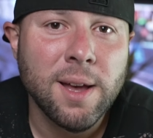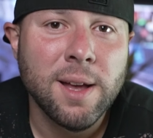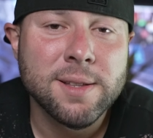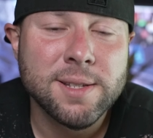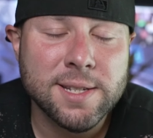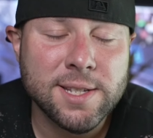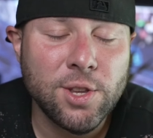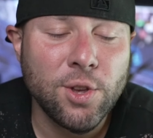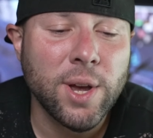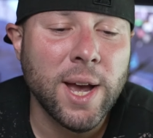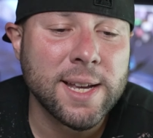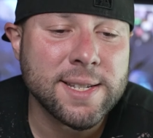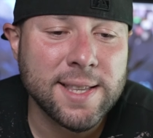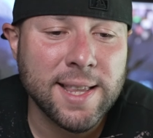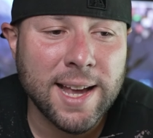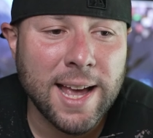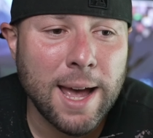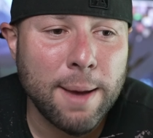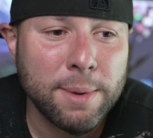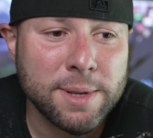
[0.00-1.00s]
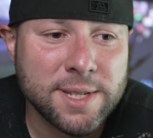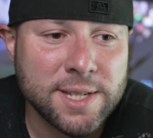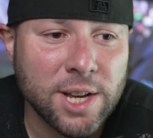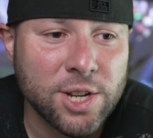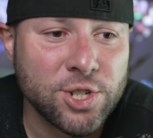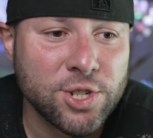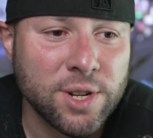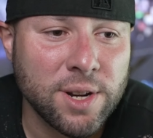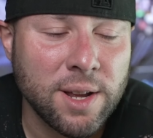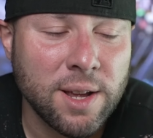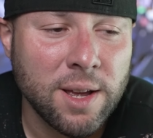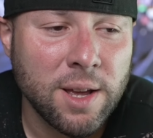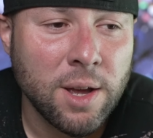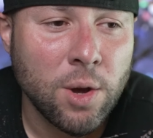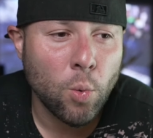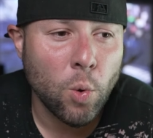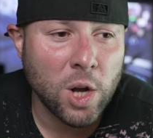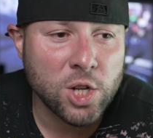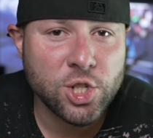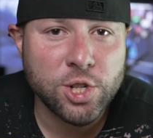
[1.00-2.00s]
to see you guys in the comment section,
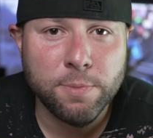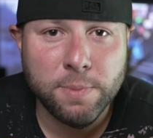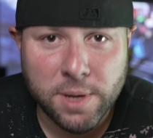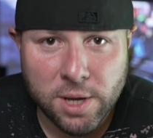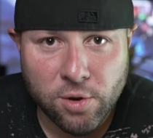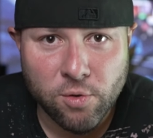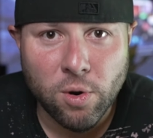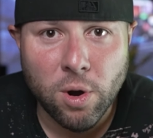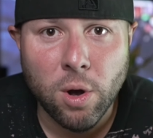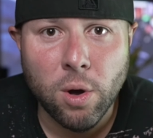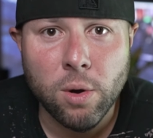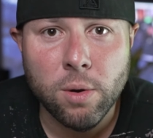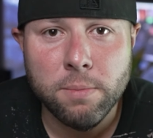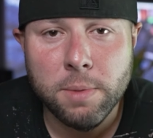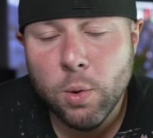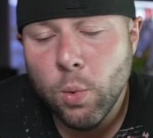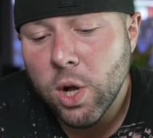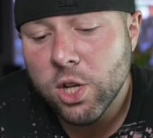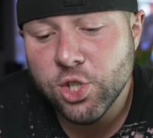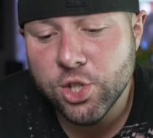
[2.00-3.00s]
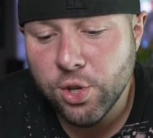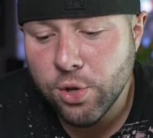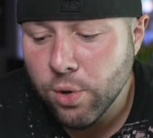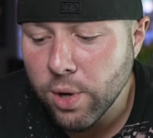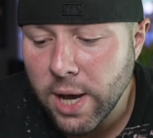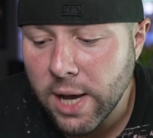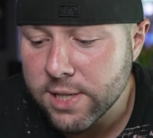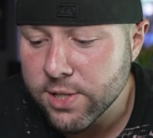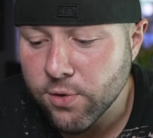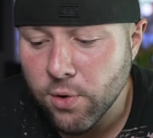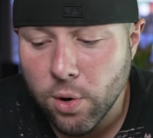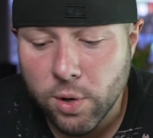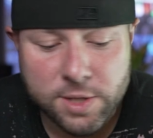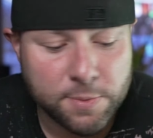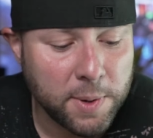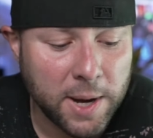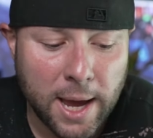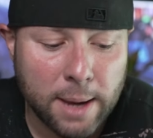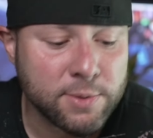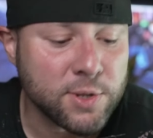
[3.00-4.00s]
watching me grow, me watching you guys grow. It's
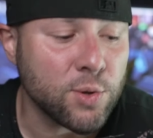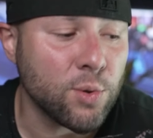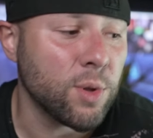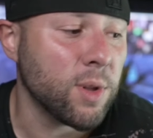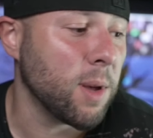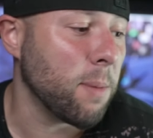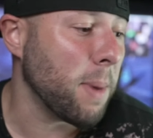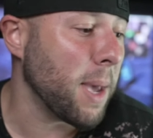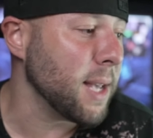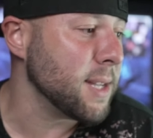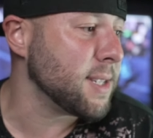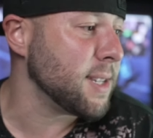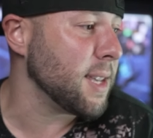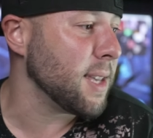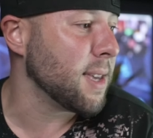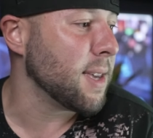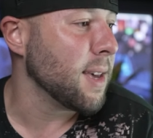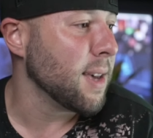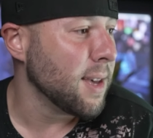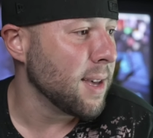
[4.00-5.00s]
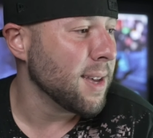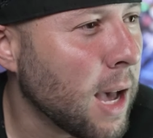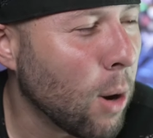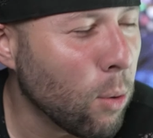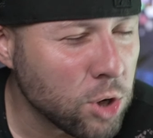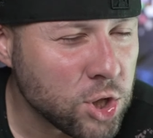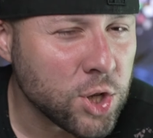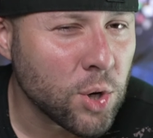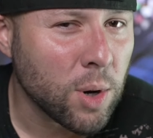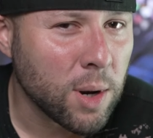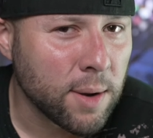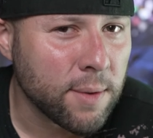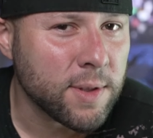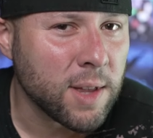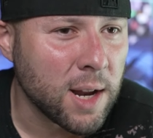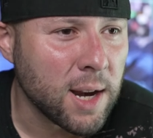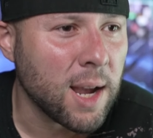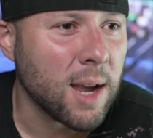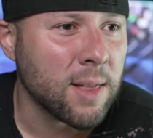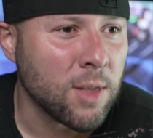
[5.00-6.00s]
been absolutely amazing. I wish I would have
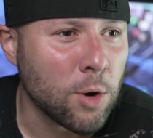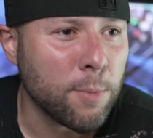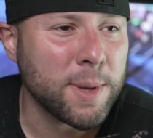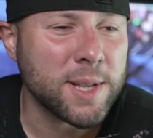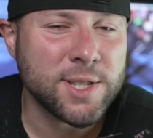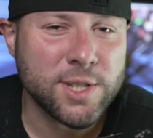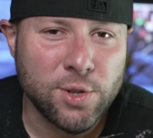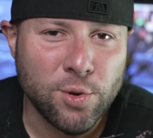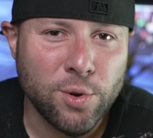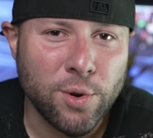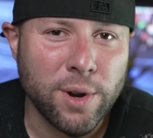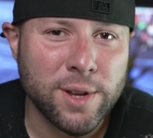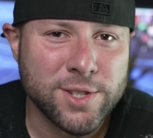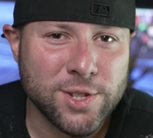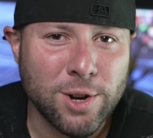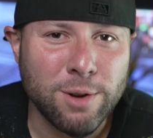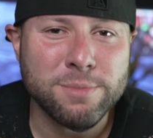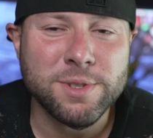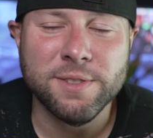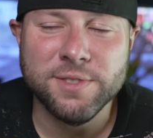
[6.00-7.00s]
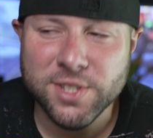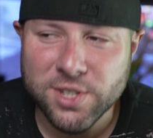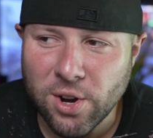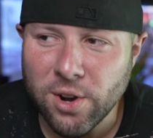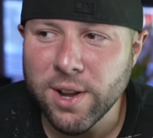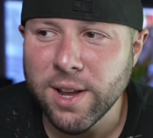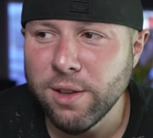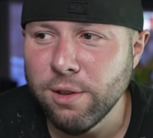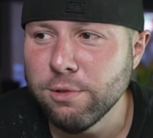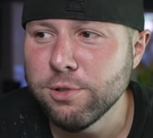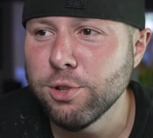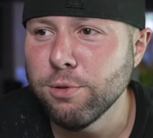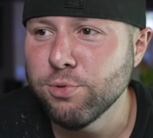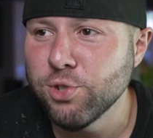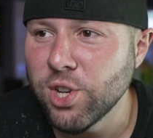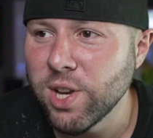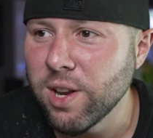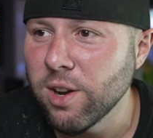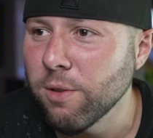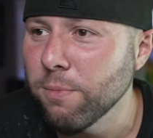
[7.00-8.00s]
done it a little bit sooner in terms of starting a YouTube
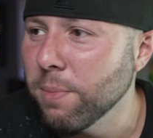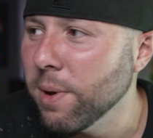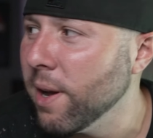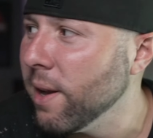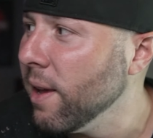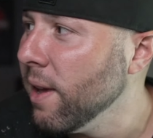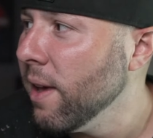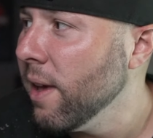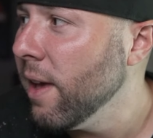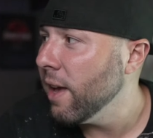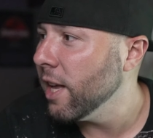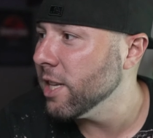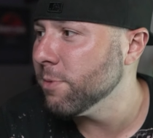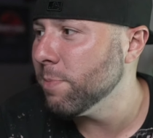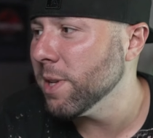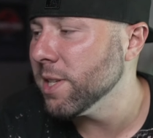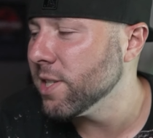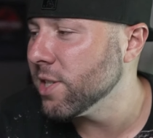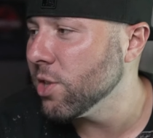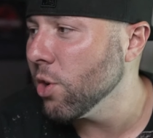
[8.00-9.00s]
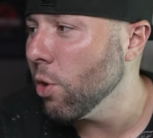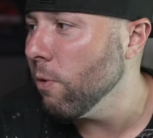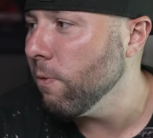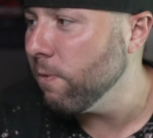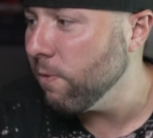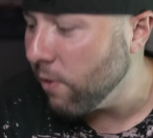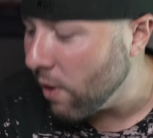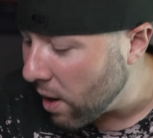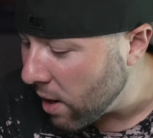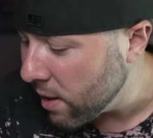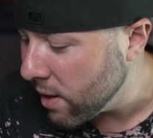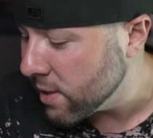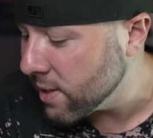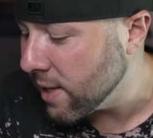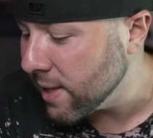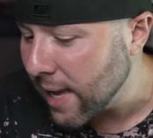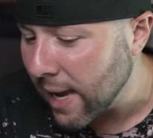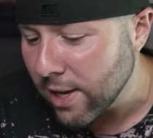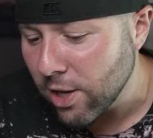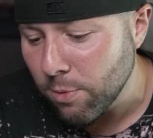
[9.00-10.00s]
channel, but it's been so fun to
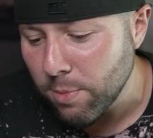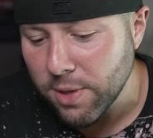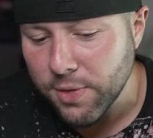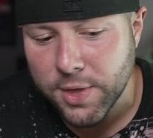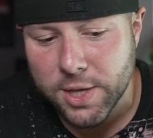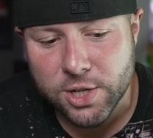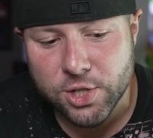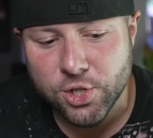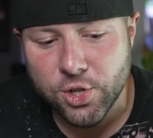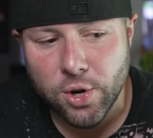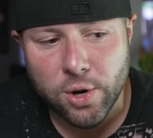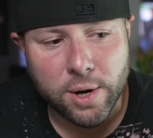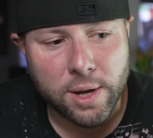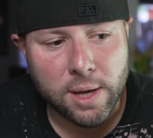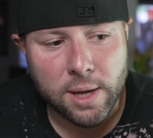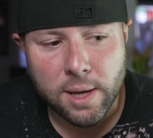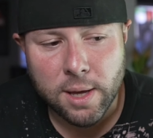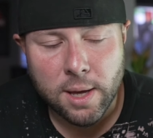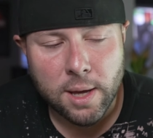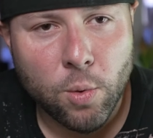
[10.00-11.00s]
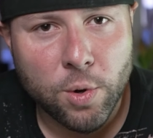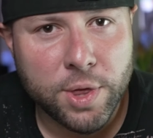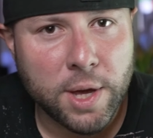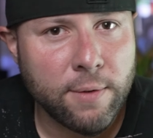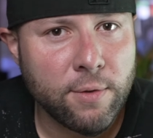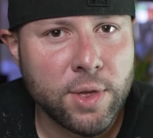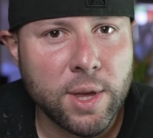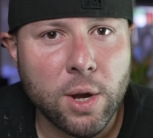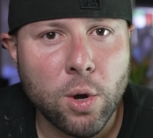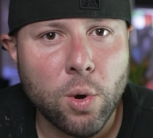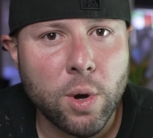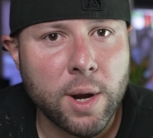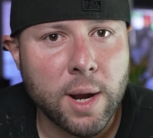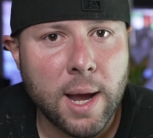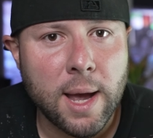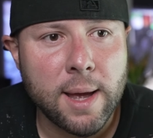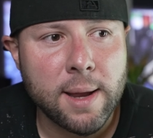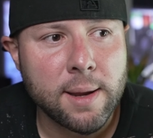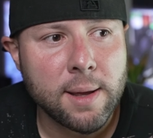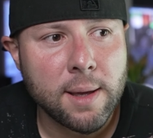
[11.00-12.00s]
document this journey with everything going
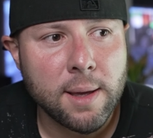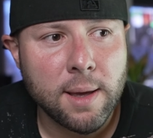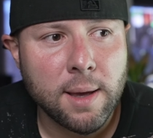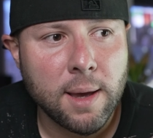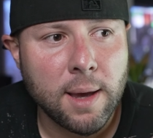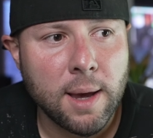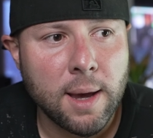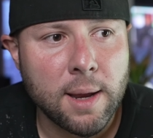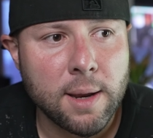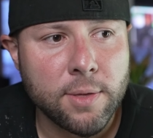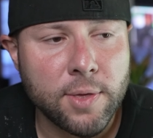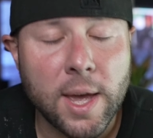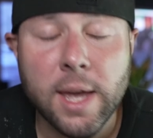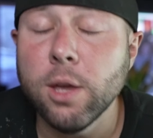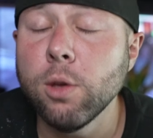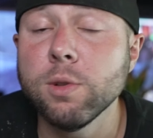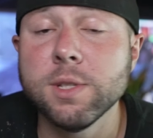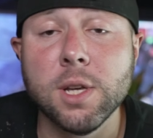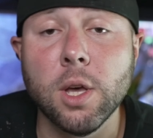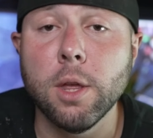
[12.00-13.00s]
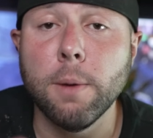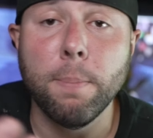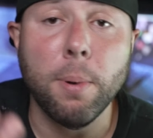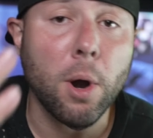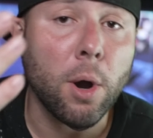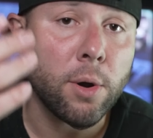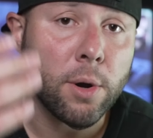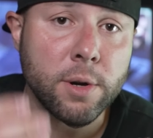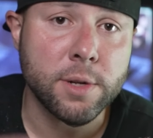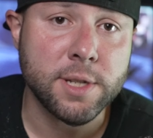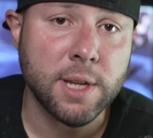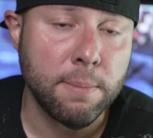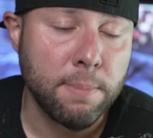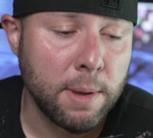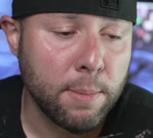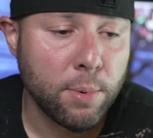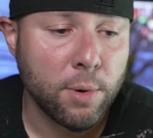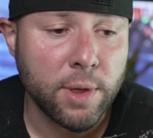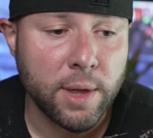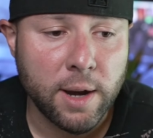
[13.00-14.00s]
on. And thank you to all the partners and
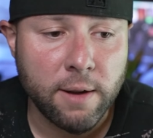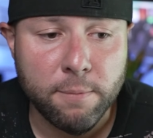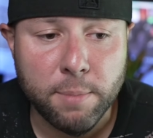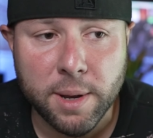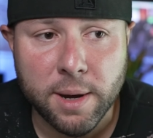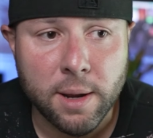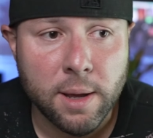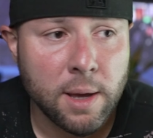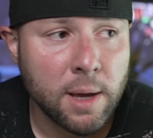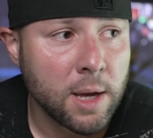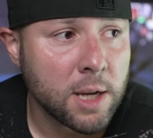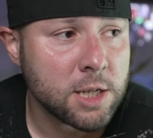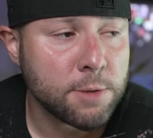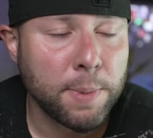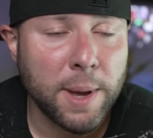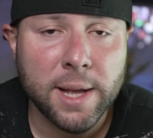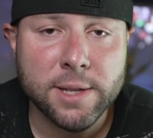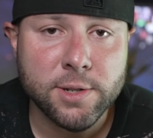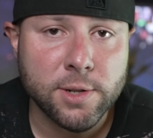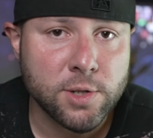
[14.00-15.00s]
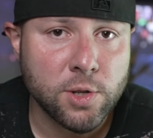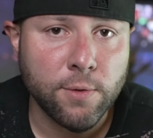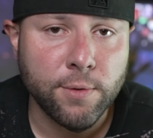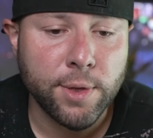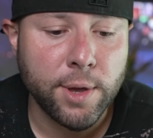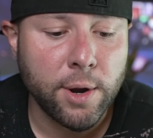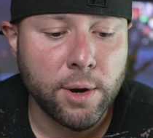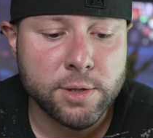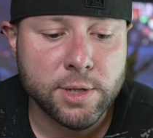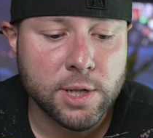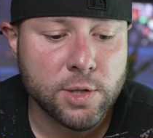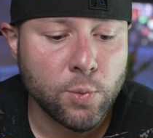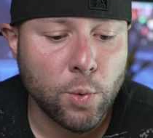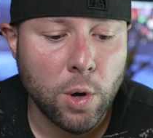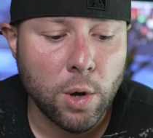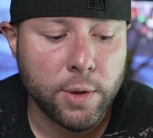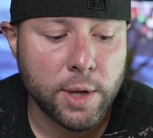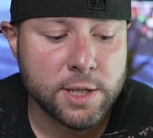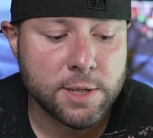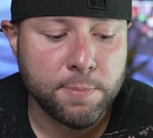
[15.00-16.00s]
people that have been sponsors over the years as
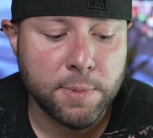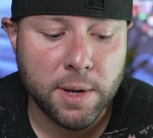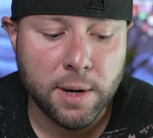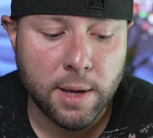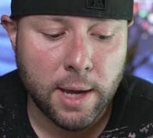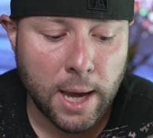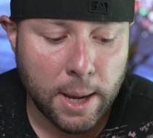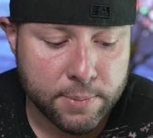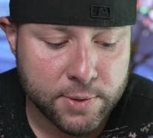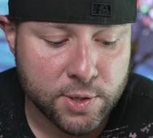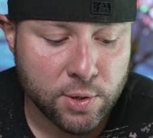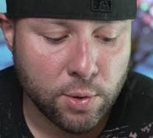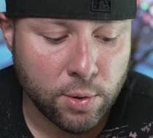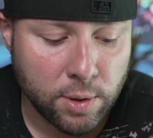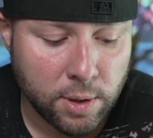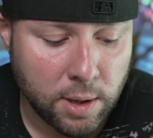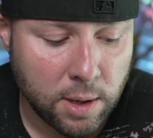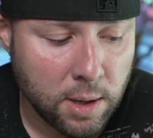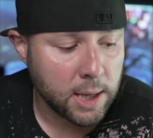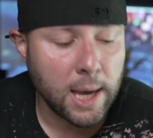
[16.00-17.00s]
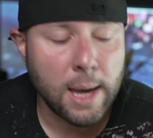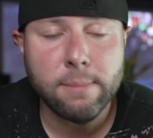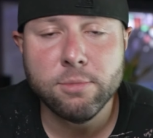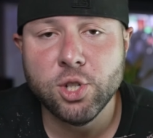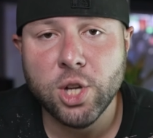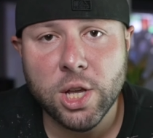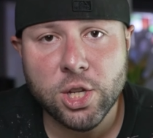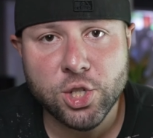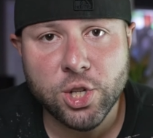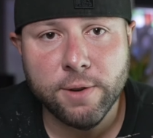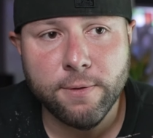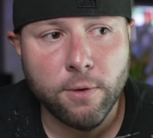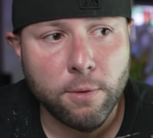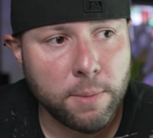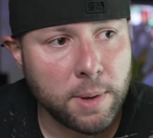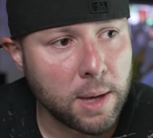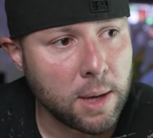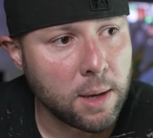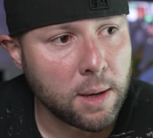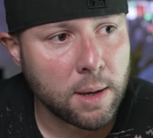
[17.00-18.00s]
well. That's been absolutely game-changing for
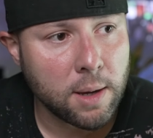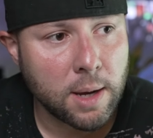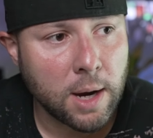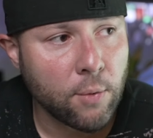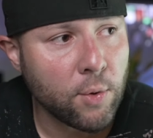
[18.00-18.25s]
me. I